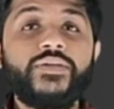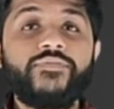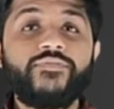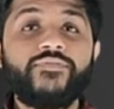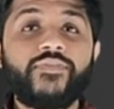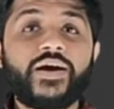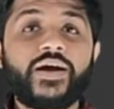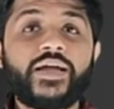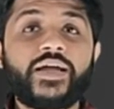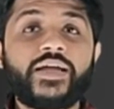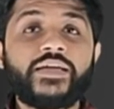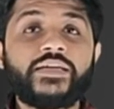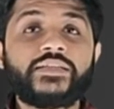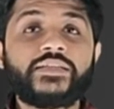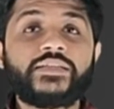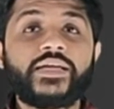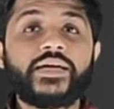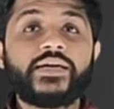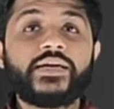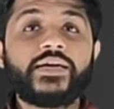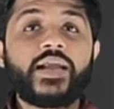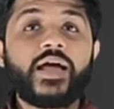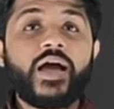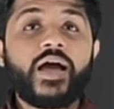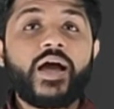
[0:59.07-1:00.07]
find
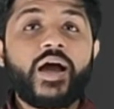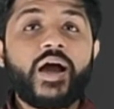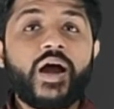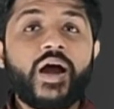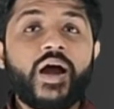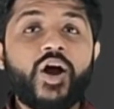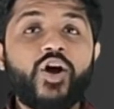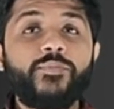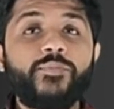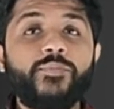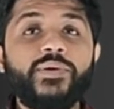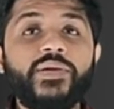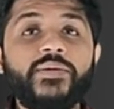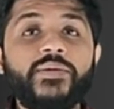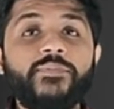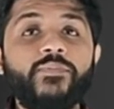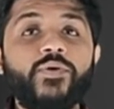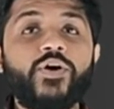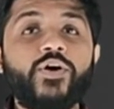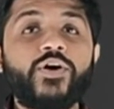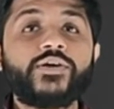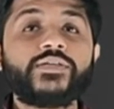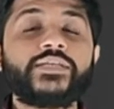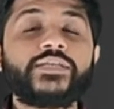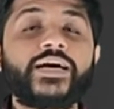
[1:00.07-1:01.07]
that how many
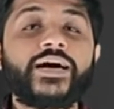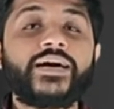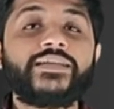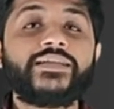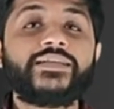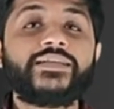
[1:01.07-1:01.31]
blocks are